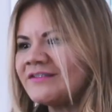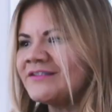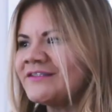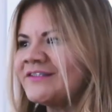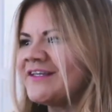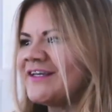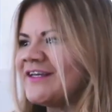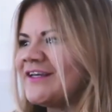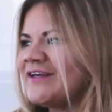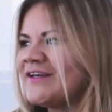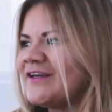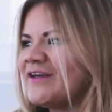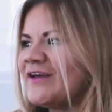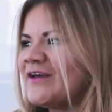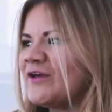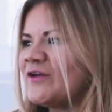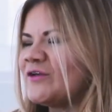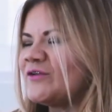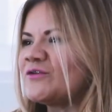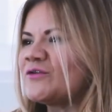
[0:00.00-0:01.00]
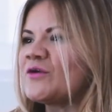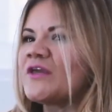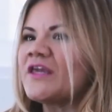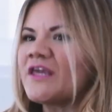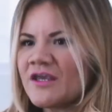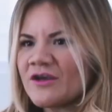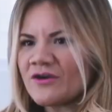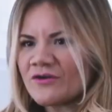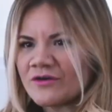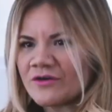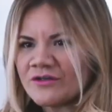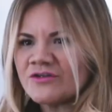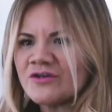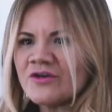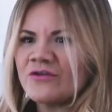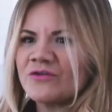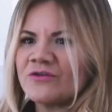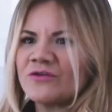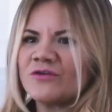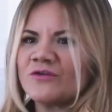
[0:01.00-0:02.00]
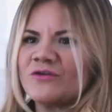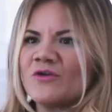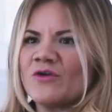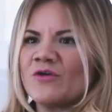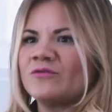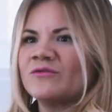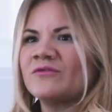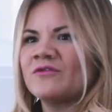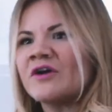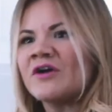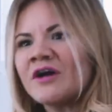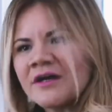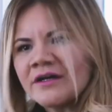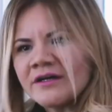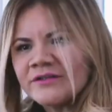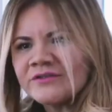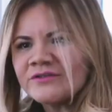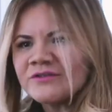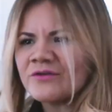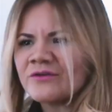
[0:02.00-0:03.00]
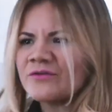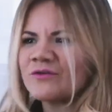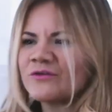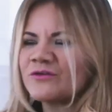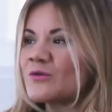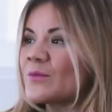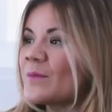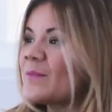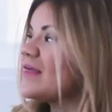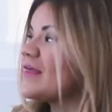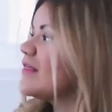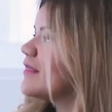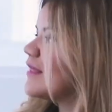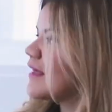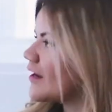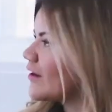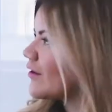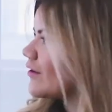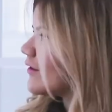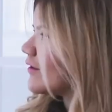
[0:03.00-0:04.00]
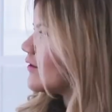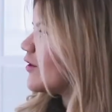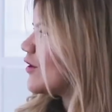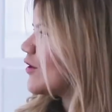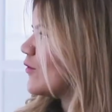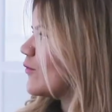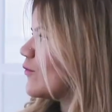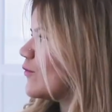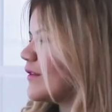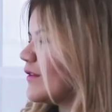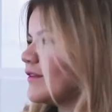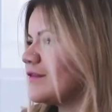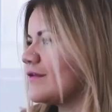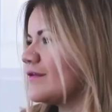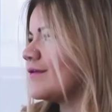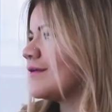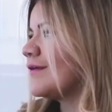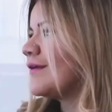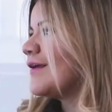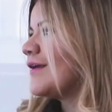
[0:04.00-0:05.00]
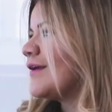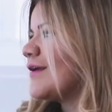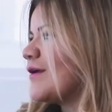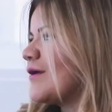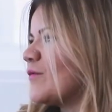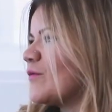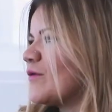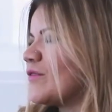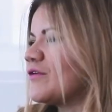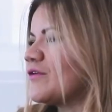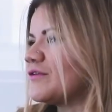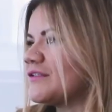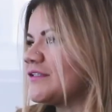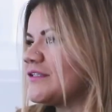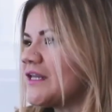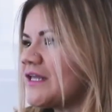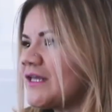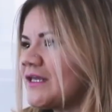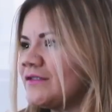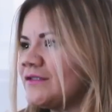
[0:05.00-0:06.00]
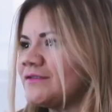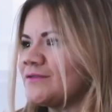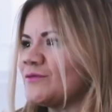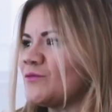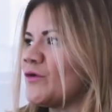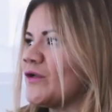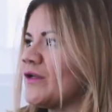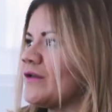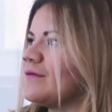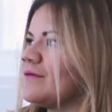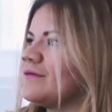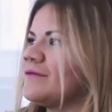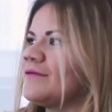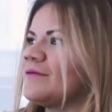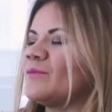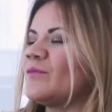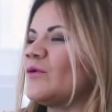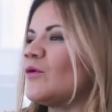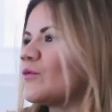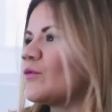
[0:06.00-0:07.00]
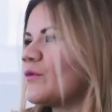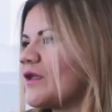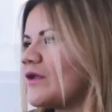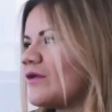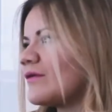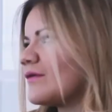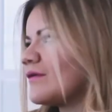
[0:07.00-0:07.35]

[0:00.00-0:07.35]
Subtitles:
It's to hear each other, you know, to hug each other, to be there, you know, in the, when there's needs, when the Puerto